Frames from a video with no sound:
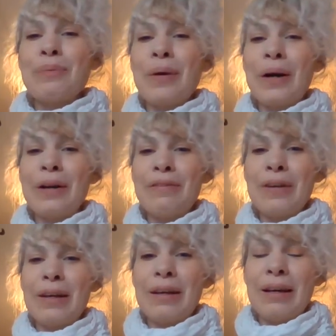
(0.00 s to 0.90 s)
part of
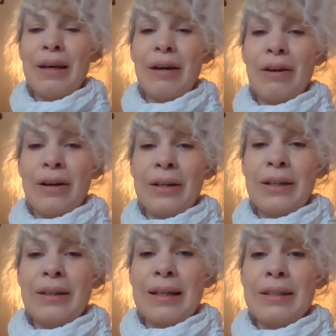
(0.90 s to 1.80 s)
a art
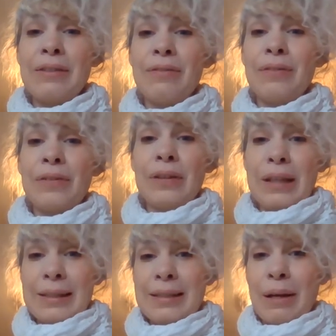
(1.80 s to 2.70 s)
collective,
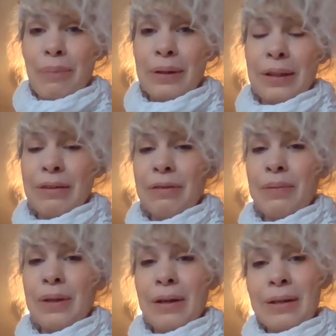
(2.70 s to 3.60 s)
like separately
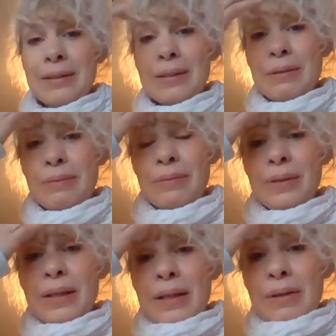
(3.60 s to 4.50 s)
from the artisan
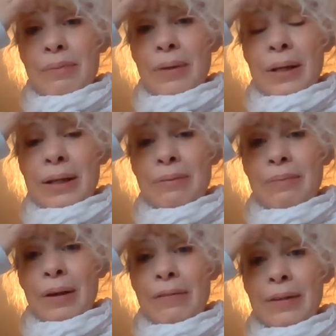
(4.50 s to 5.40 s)
market in
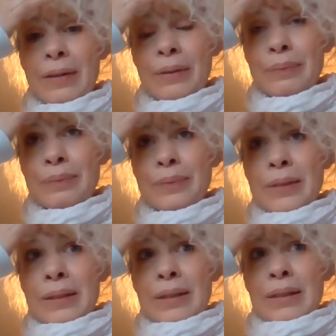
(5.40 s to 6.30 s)
Belleville,
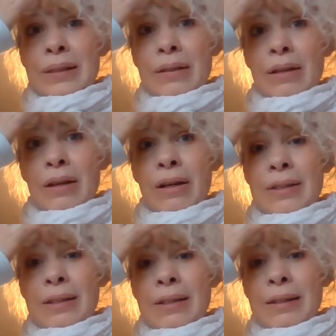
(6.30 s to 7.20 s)

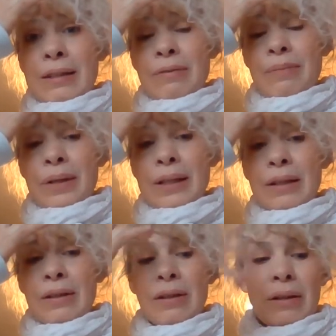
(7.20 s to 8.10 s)
artisan collective
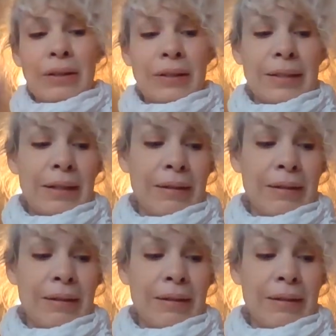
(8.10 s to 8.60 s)
market called